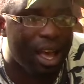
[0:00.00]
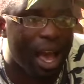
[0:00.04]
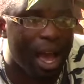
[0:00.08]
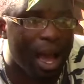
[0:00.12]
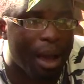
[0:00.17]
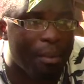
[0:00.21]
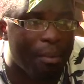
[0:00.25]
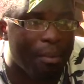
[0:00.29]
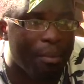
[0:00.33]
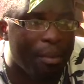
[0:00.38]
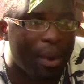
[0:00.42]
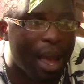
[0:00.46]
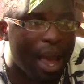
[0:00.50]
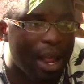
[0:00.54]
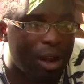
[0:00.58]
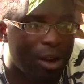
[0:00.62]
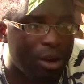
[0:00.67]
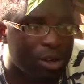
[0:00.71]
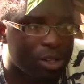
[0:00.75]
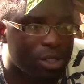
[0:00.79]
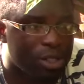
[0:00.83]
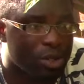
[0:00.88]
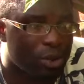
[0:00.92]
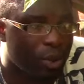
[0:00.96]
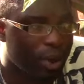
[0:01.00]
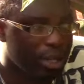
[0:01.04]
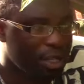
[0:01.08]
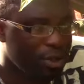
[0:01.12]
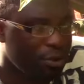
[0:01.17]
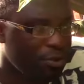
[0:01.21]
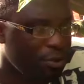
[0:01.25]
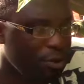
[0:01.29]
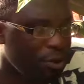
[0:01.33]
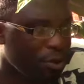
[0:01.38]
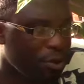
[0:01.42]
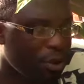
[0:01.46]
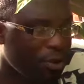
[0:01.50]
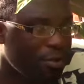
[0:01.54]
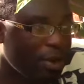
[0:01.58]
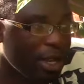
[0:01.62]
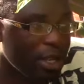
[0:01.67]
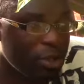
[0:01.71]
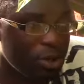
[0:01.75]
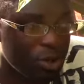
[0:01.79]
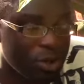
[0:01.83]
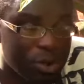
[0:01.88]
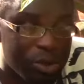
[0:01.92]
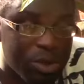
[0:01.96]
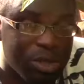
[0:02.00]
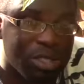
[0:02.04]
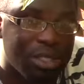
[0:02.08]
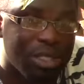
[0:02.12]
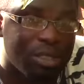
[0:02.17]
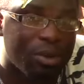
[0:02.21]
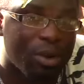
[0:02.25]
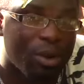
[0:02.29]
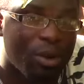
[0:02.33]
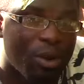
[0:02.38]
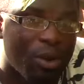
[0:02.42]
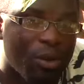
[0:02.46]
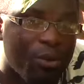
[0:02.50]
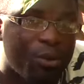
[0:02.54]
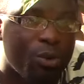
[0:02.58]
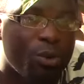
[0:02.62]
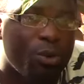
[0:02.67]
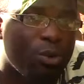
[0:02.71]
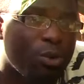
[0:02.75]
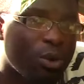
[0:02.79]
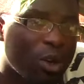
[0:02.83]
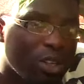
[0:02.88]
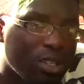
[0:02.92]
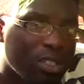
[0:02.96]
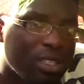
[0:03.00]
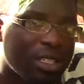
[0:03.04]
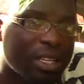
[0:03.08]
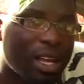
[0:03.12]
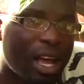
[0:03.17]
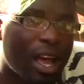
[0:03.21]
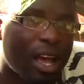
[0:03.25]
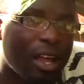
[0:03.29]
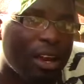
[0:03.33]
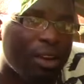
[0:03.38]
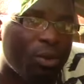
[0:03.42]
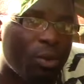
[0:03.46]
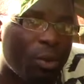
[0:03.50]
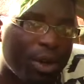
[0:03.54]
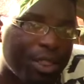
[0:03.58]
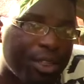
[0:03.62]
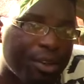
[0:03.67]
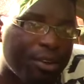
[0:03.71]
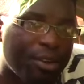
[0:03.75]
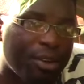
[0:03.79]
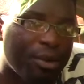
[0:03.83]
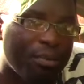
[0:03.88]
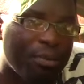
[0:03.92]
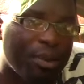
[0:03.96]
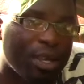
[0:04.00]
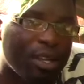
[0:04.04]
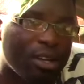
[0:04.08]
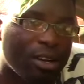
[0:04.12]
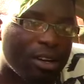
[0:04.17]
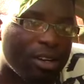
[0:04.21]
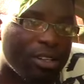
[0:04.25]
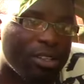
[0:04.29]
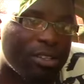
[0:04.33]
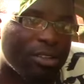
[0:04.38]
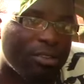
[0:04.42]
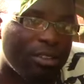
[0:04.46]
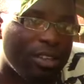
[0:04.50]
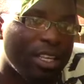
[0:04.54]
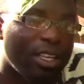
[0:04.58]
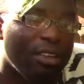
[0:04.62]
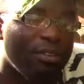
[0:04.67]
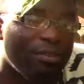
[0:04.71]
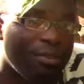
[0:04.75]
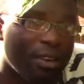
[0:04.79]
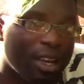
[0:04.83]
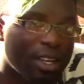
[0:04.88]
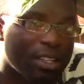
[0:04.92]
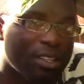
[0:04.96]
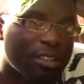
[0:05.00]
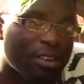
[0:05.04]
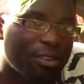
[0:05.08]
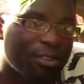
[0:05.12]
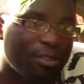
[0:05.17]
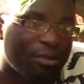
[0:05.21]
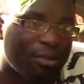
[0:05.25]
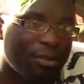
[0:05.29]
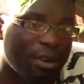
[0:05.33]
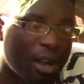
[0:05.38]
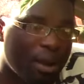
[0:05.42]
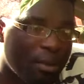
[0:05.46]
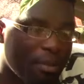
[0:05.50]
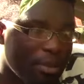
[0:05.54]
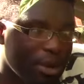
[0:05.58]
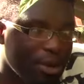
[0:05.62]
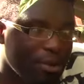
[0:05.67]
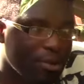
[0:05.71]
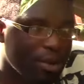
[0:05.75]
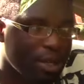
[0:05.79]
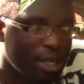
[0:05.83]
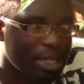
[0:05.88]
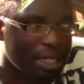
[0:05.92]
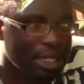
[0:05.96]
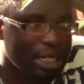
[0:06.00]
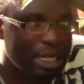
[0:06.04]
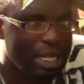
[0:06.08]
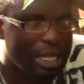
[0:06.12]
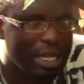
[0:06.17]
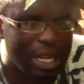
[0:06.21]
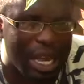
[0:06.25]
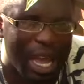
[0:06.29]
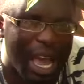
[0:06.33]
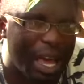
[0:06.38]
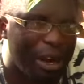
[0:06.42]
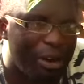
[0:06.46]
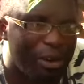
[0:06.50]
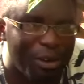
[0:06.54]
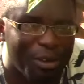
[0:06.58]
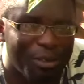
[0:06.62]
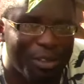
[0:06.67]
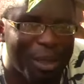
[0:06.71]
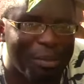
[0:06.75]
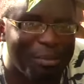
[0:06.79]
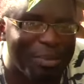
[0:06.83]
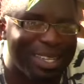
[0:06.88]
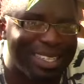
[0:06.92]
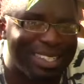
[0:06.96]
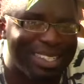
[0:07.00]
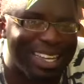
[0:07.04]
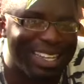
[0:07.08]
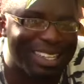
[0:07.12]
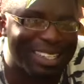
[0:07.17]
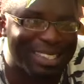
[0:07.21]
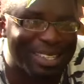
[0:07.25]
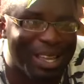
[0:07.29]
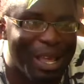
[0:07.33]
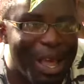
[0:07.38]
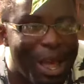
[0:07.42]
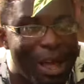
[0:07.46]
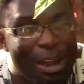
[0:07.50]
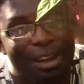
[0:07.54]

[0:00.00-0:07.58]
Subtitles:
I lost quite a few of my tools through rust and weathering because of the effect of Maria. I don't know if that makes sense.